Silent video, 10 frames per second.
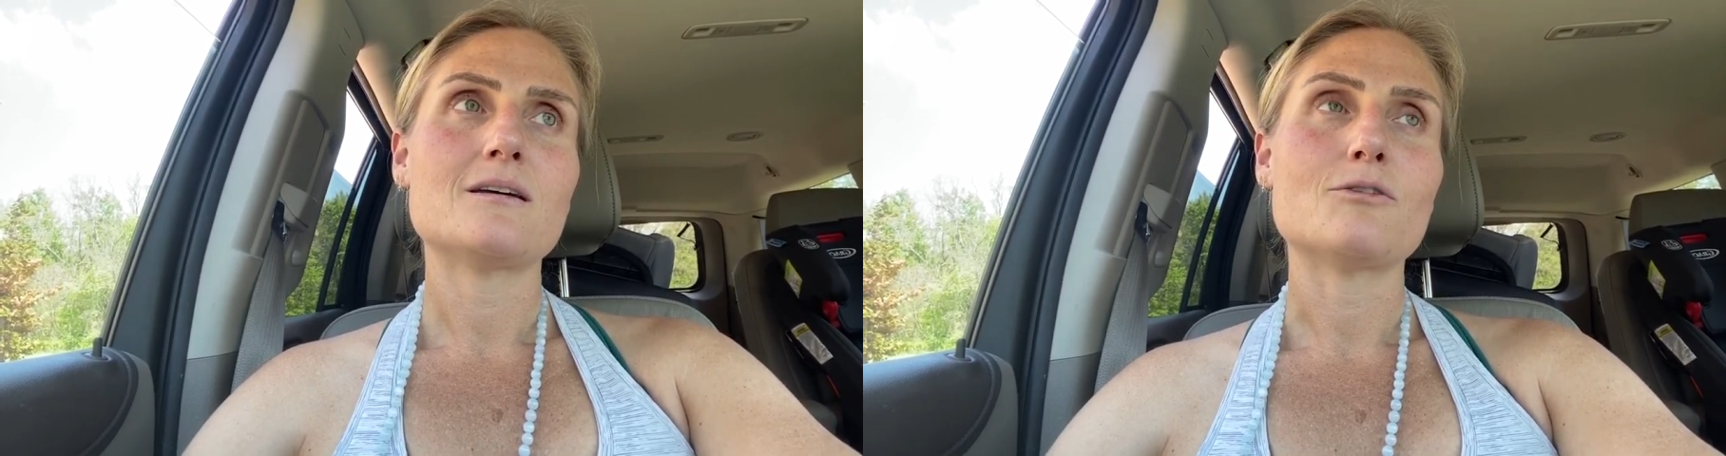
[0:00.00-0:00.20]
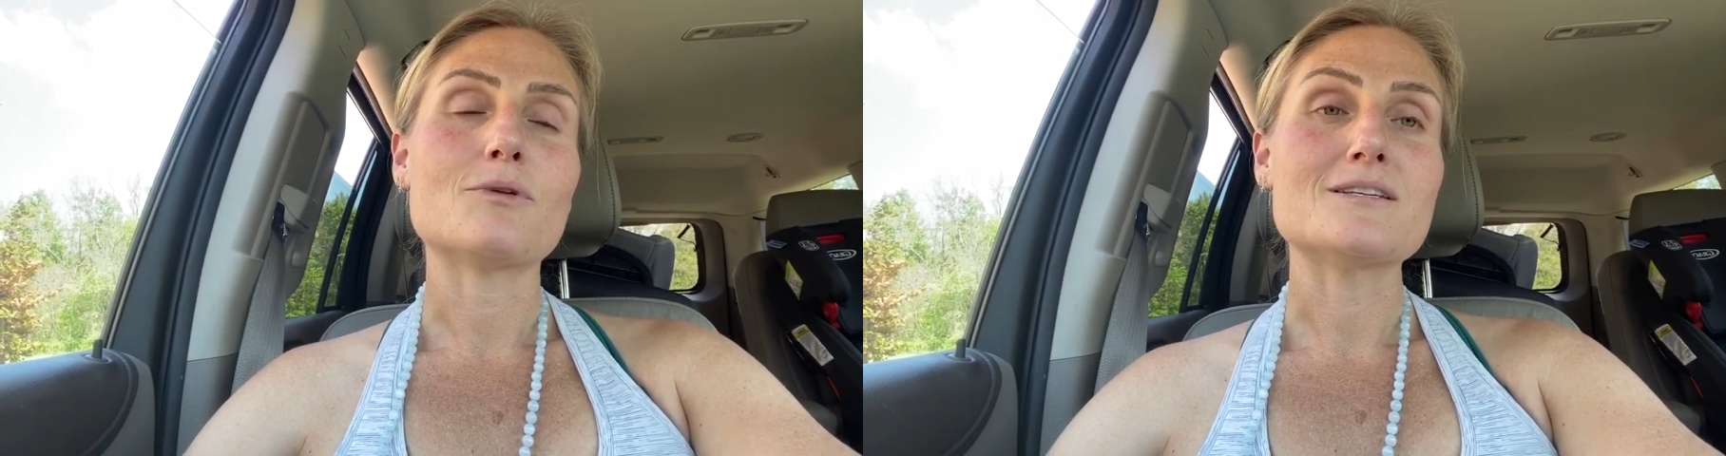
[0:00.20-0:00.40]

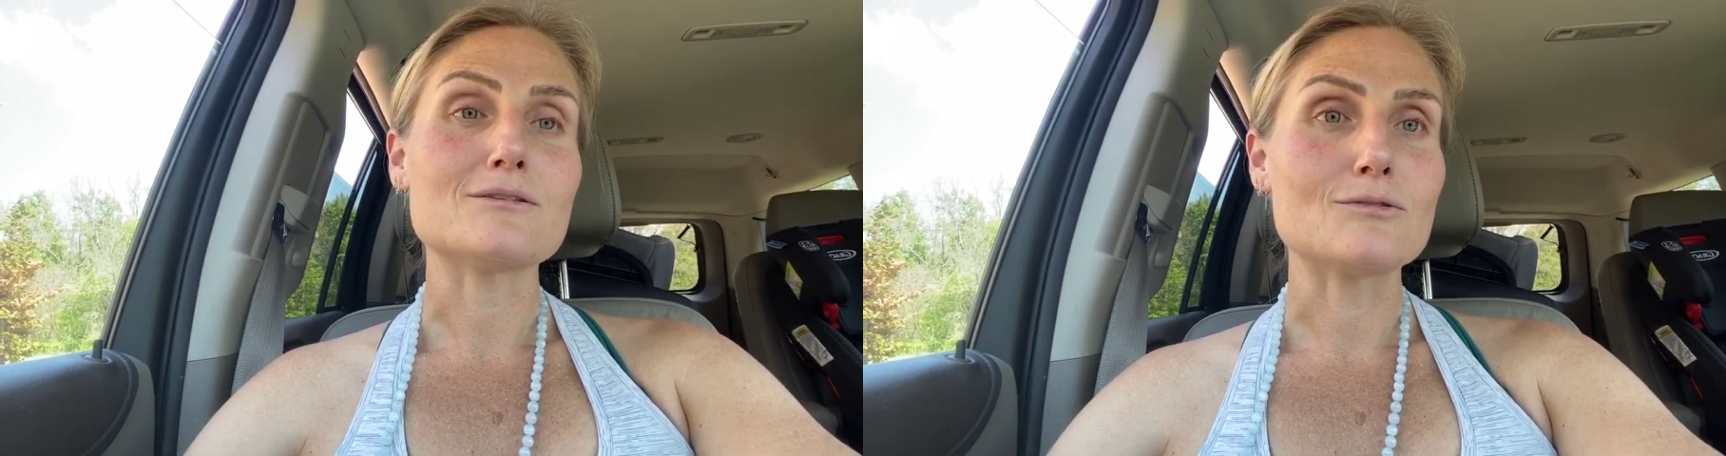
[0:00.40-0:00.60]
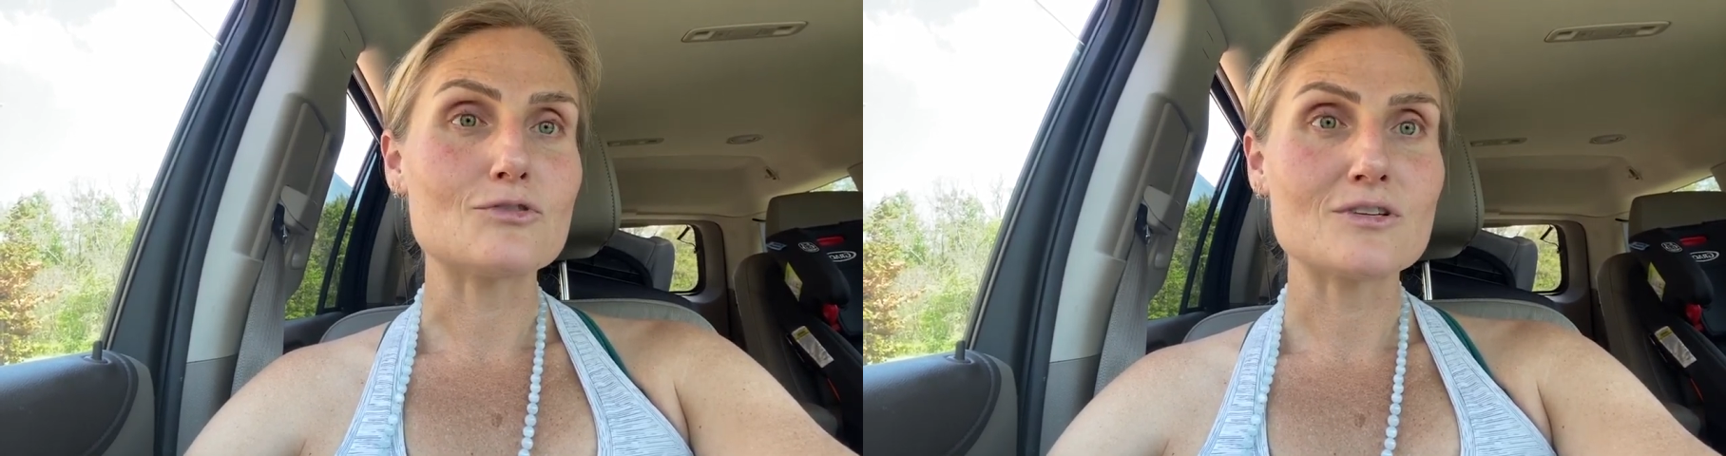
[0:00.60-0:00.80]
a
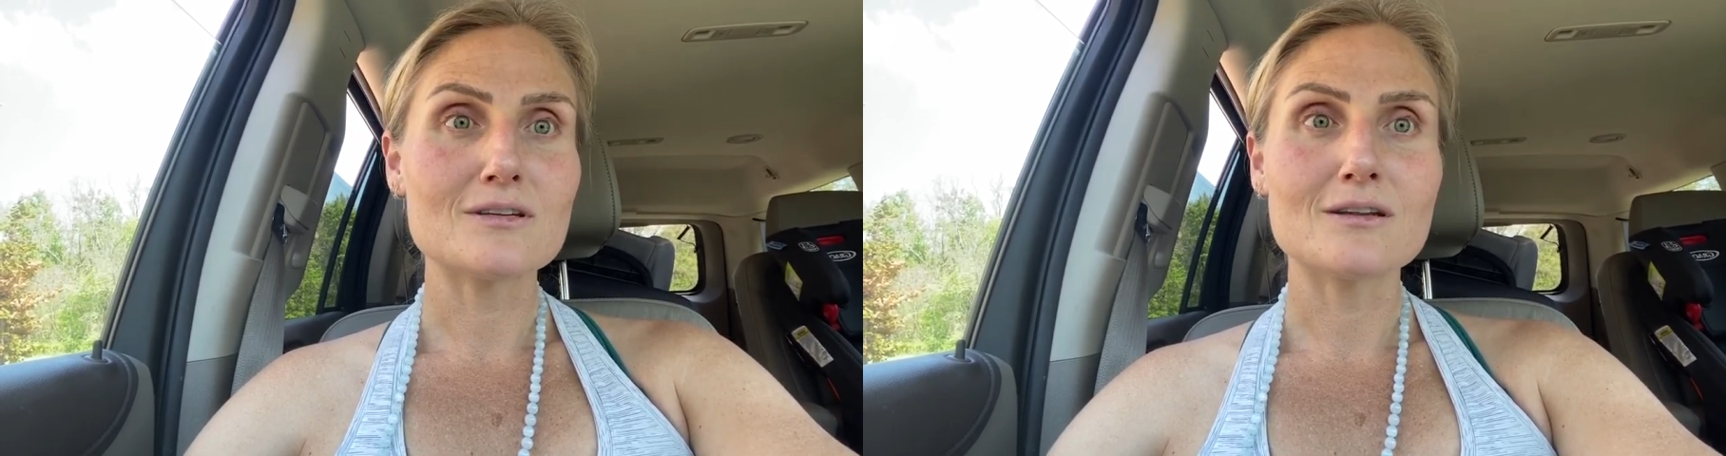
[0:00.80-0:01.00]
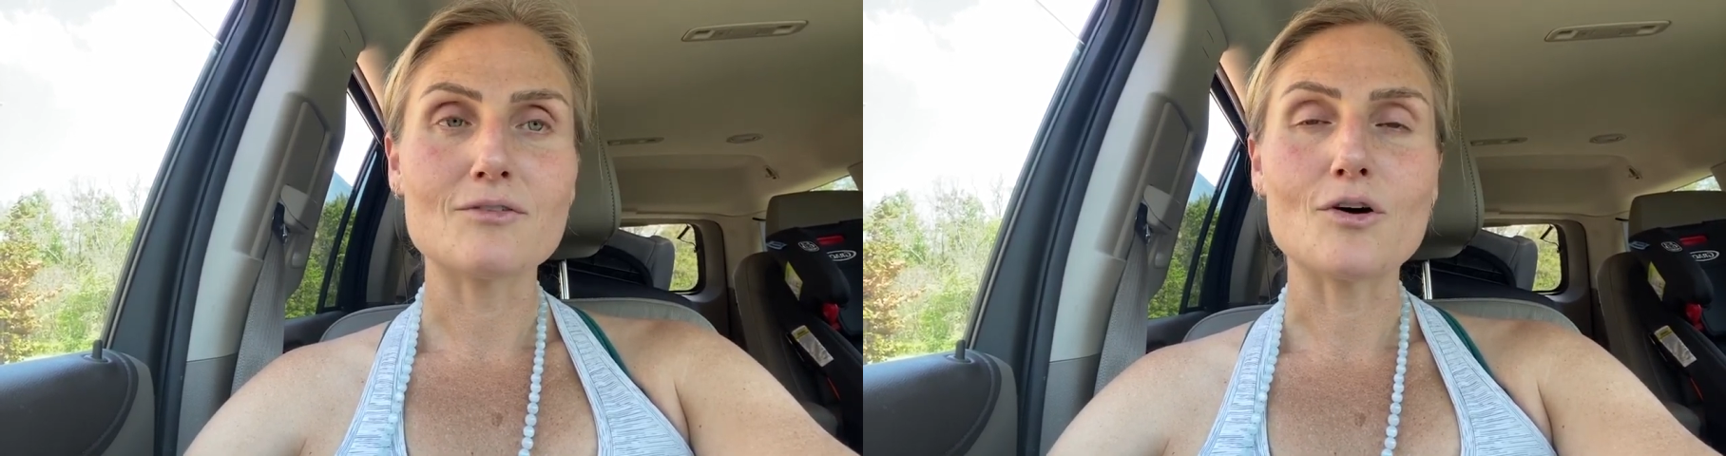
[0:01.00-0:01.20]

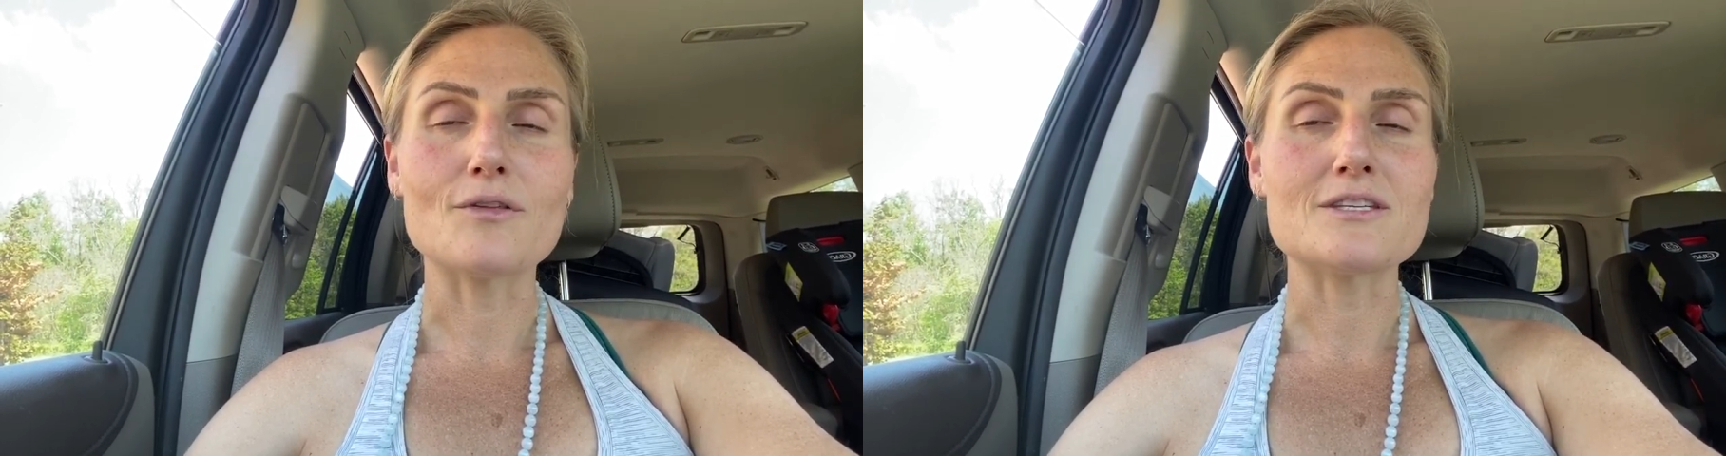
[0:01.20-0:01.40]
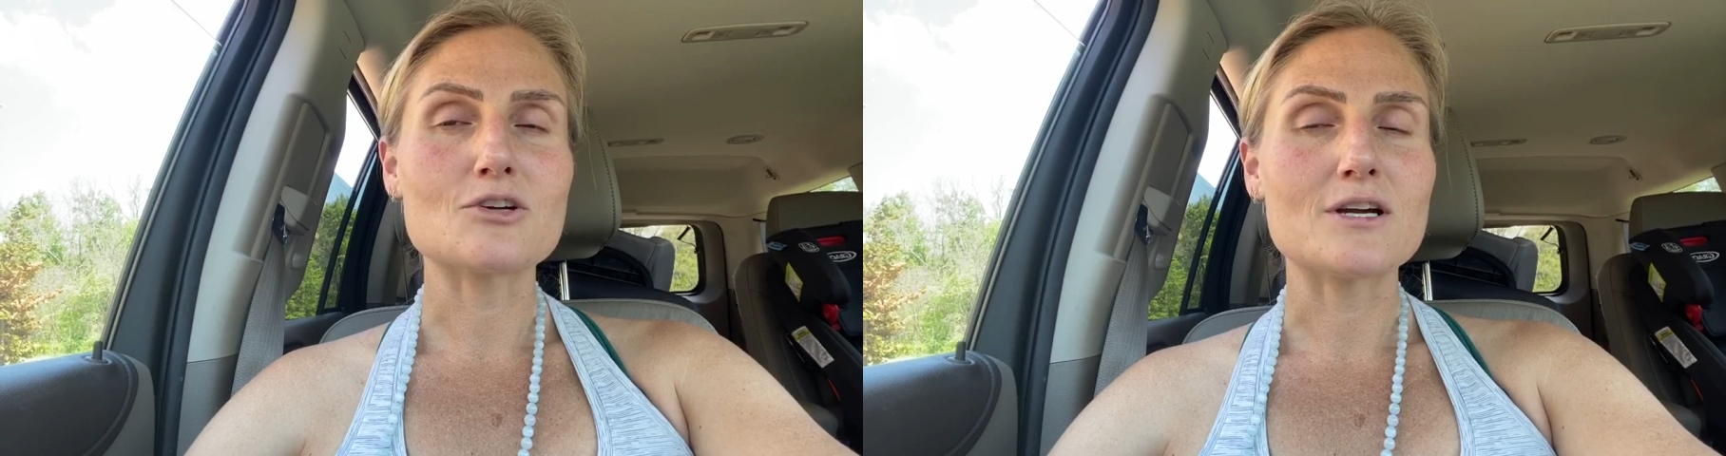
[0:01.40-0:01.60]
resolution of all this